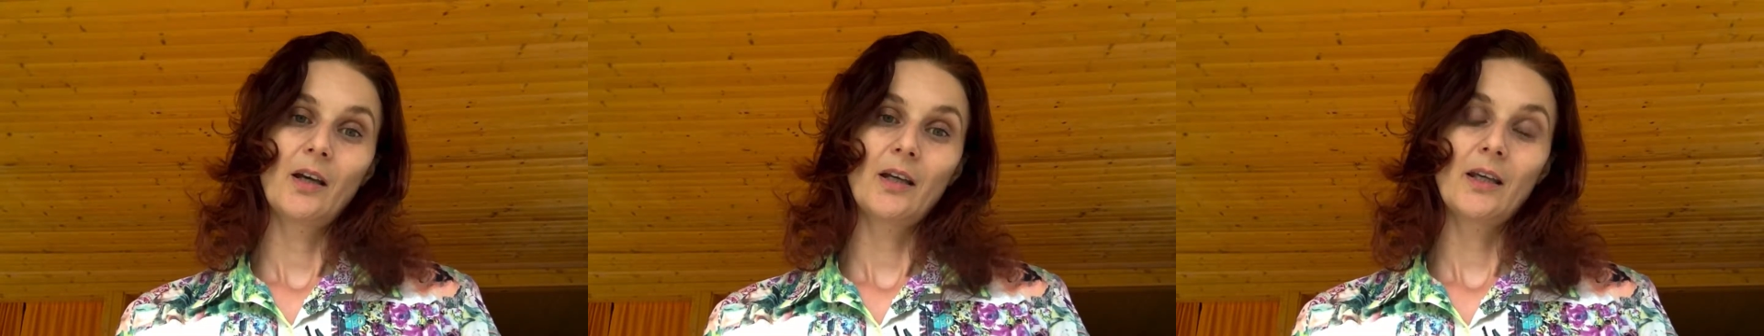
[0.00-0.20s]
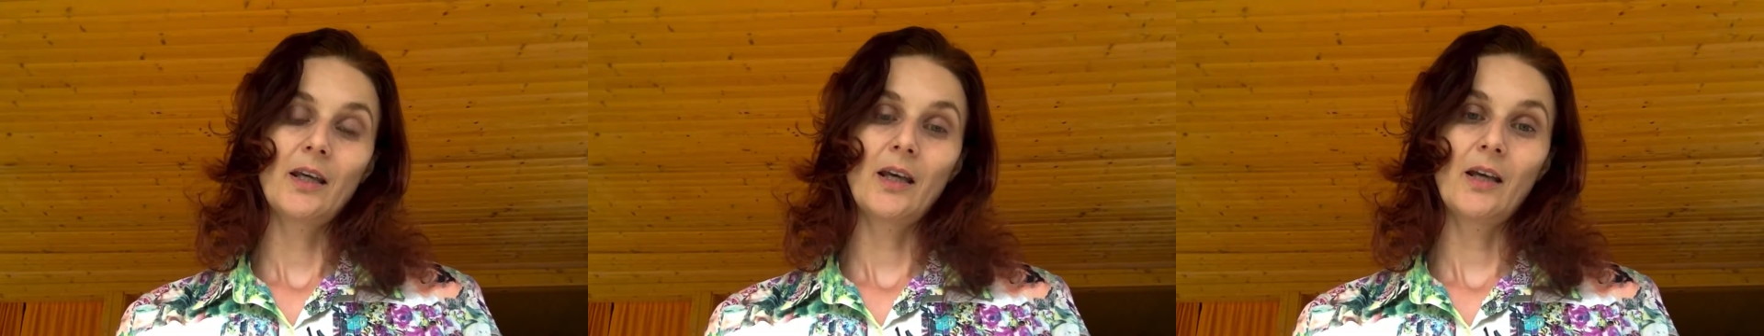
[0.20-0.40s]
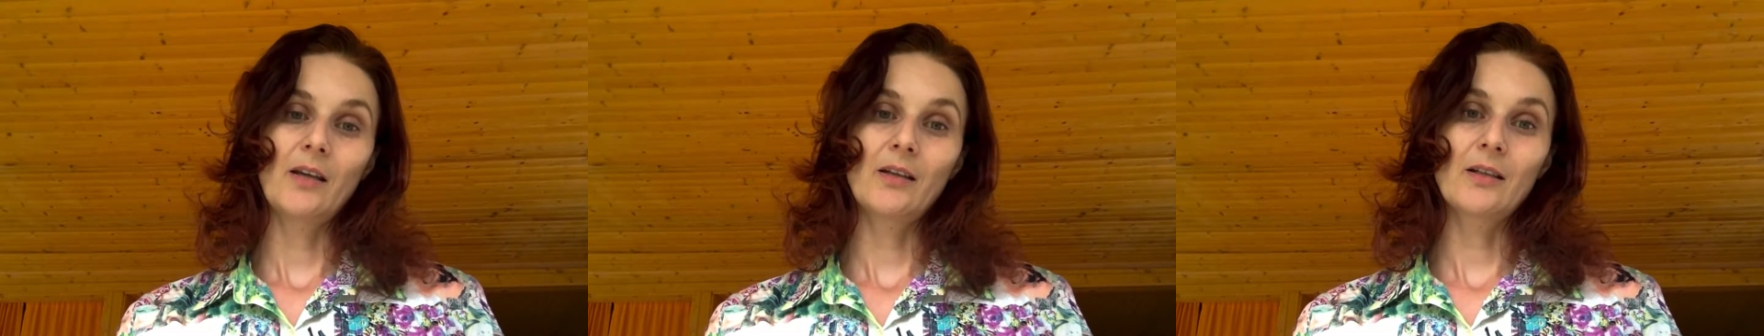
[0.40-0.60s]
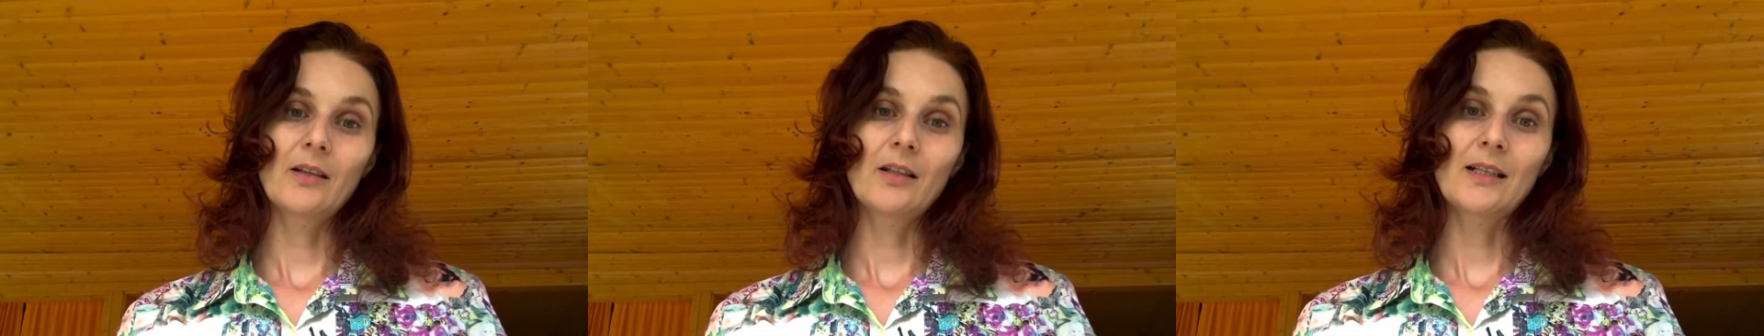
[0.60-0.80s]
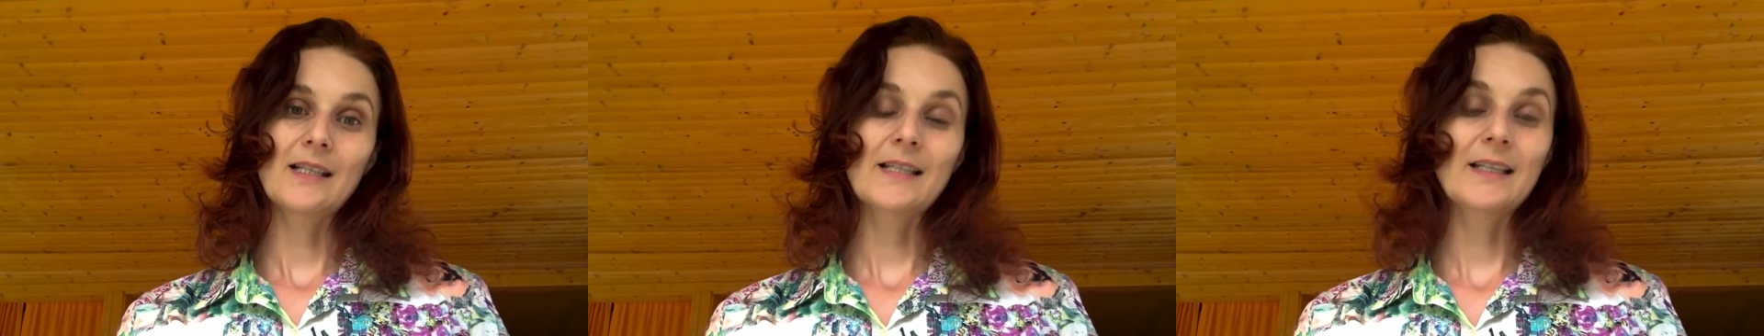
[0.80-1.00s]
can
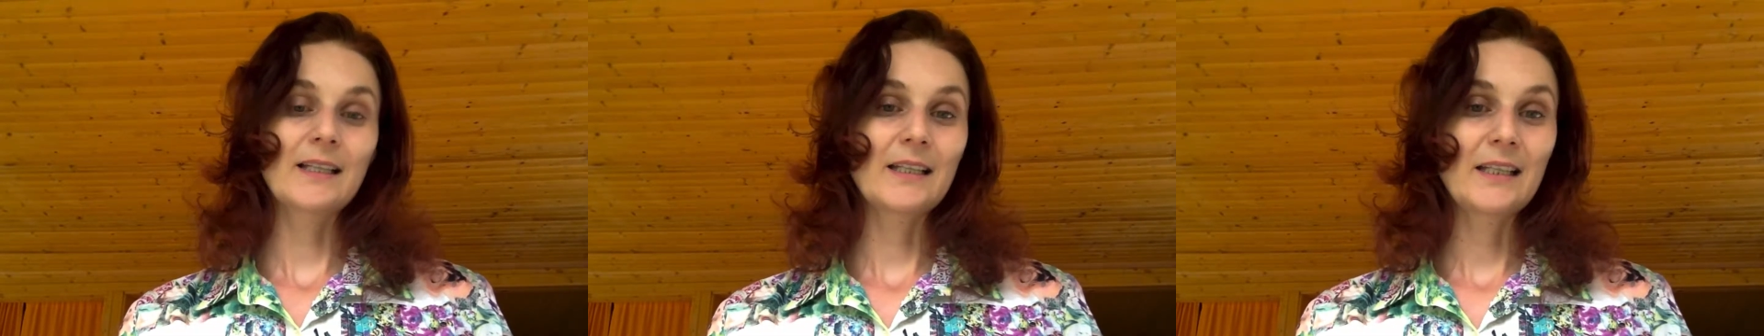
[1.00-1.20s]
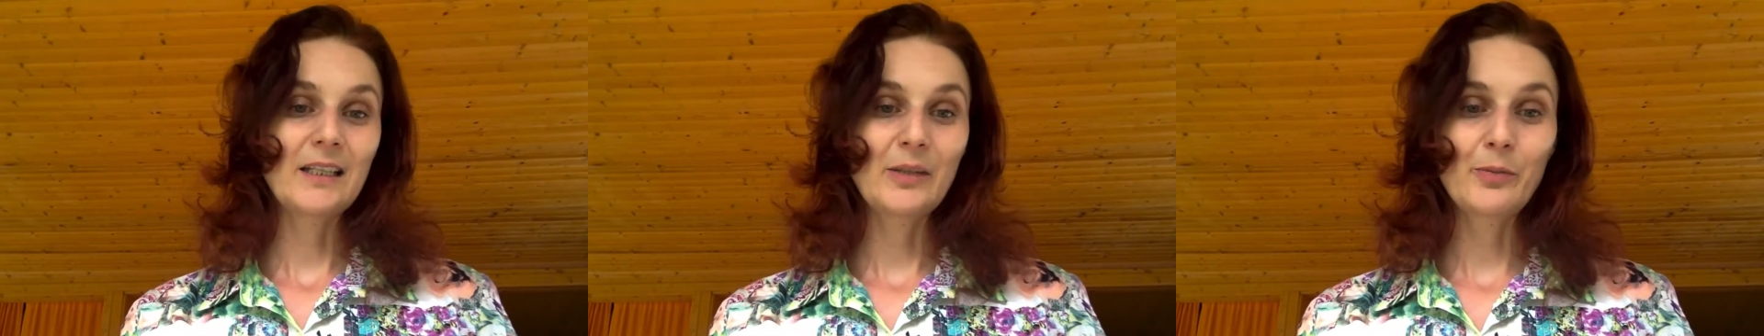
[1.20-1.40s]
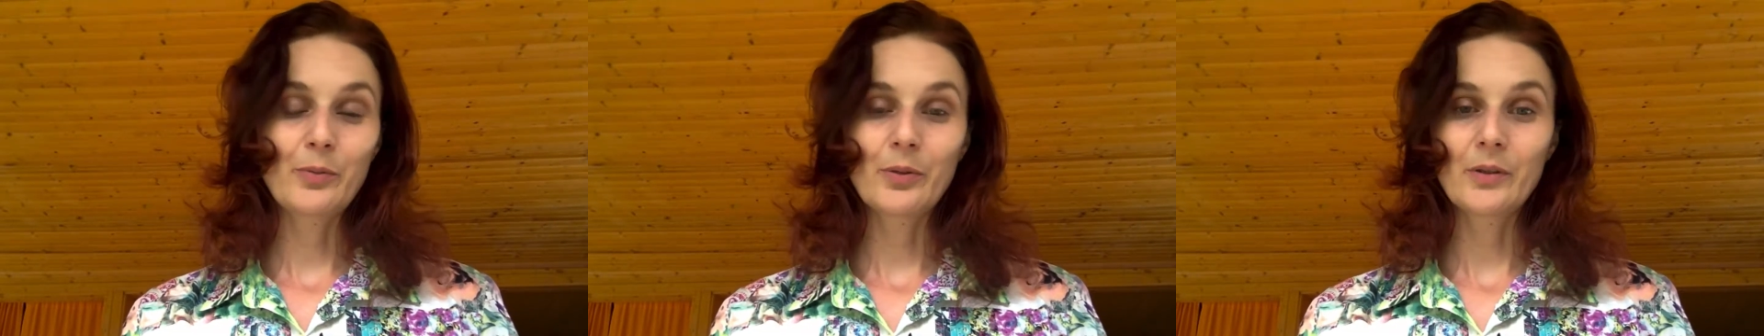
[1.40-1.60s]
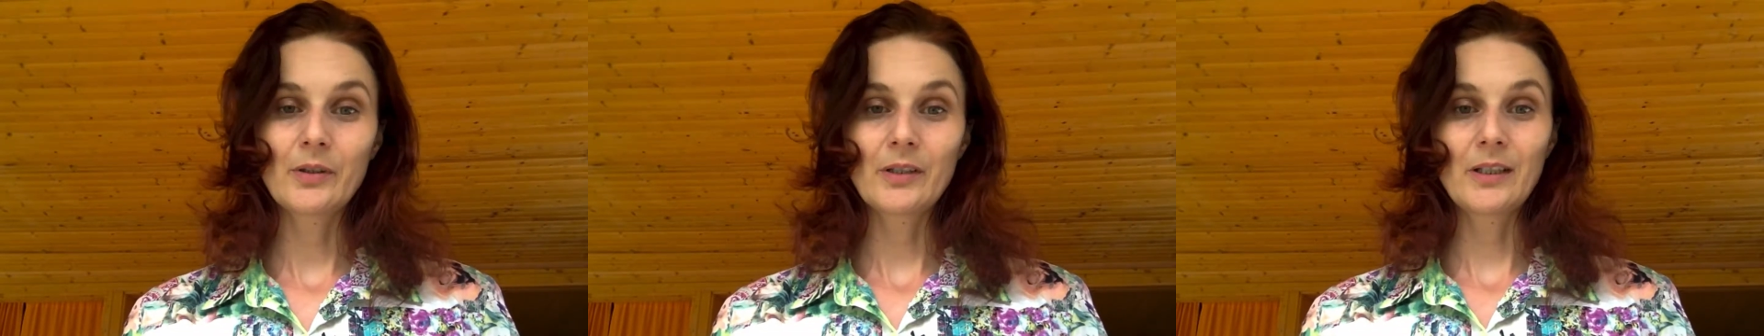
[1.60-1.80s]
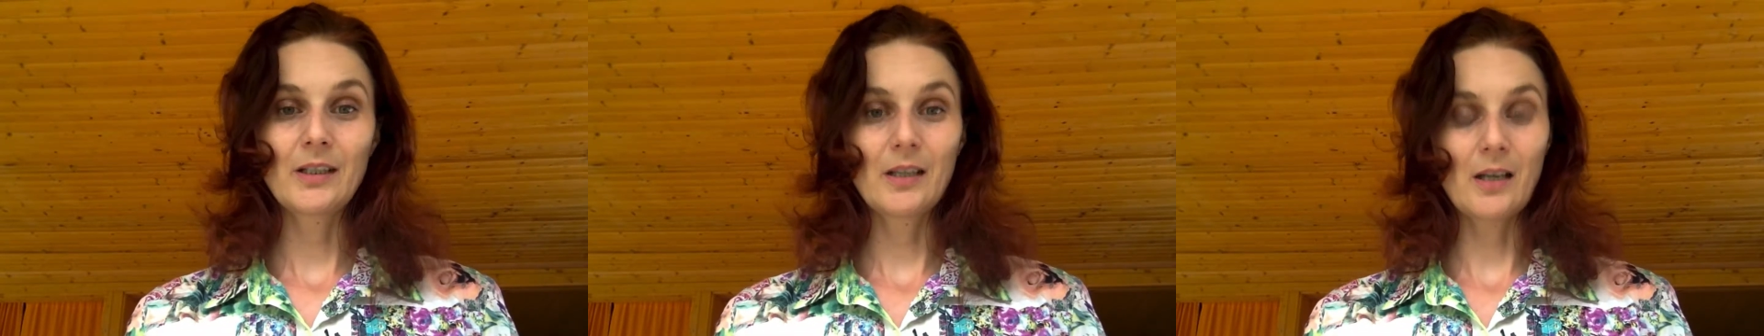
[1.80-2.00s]
sleep
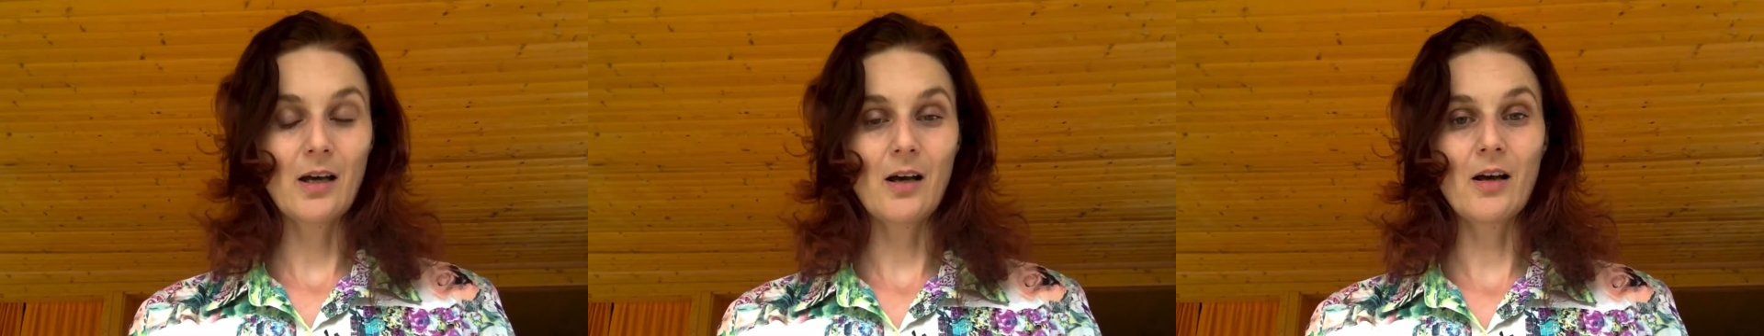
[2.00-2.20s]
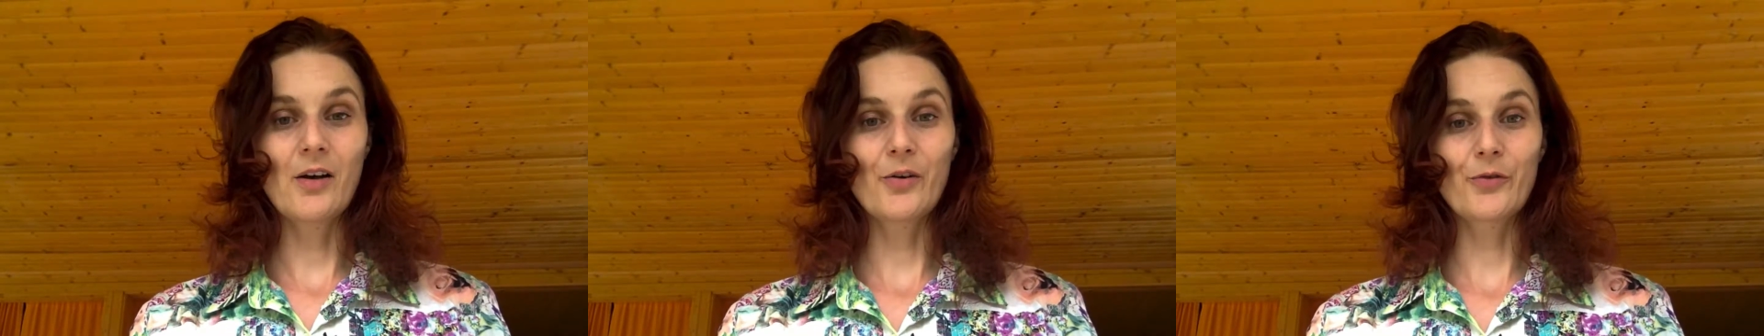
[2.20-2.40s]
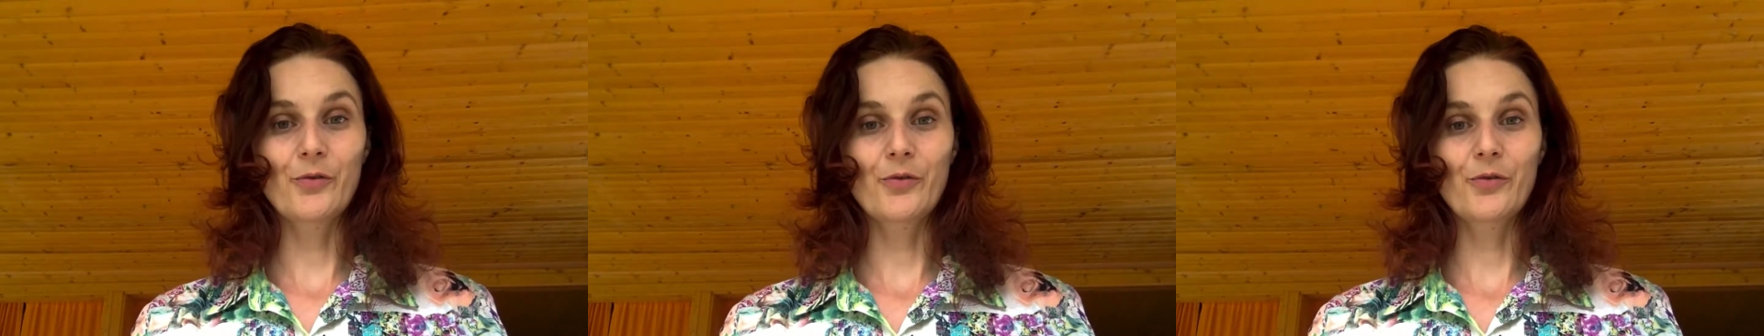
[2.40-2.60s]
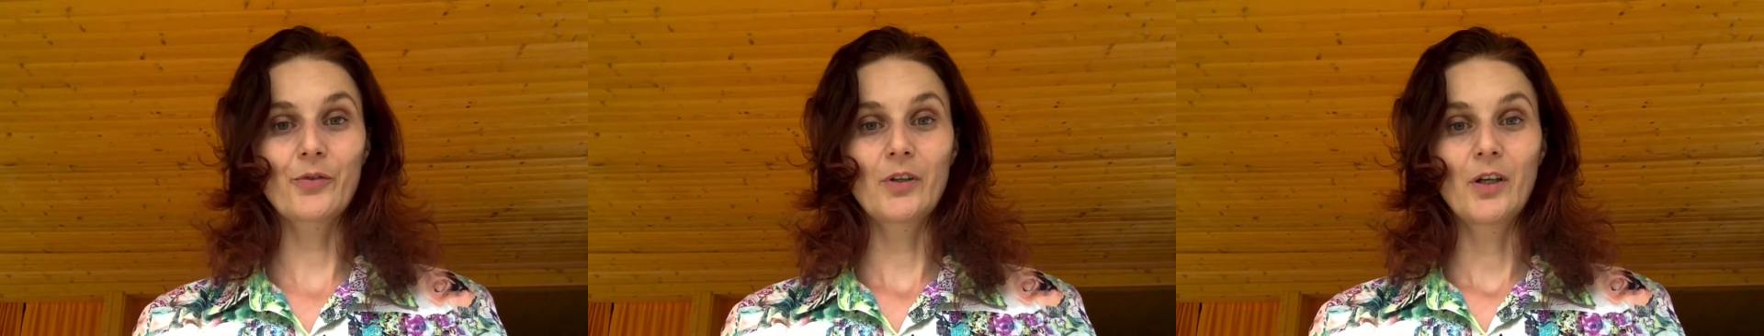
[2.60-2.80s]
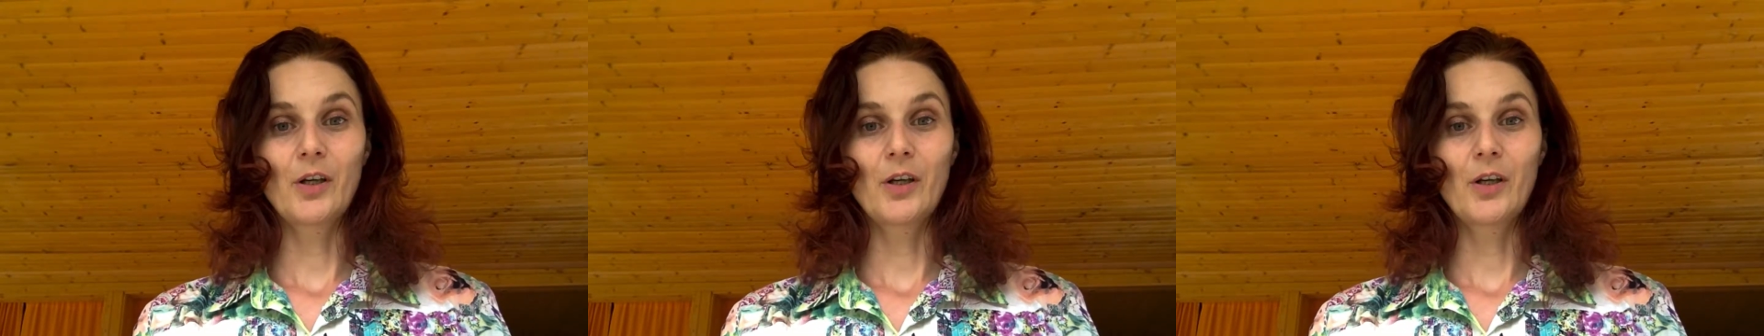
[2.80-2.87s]
enough